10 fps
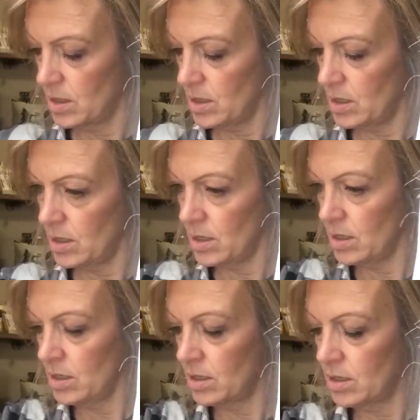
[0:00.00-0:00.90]

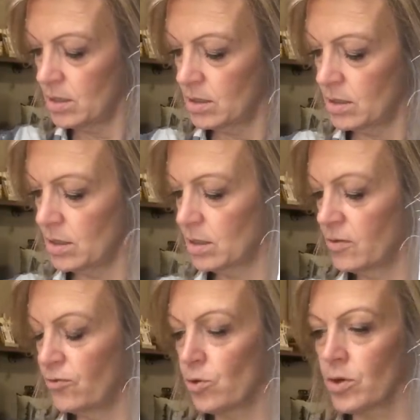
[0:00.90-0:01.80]
And the
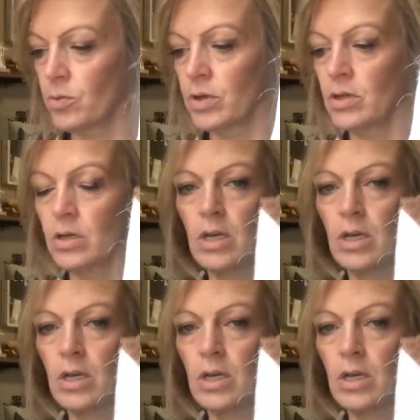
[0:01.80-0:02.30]
fourth one.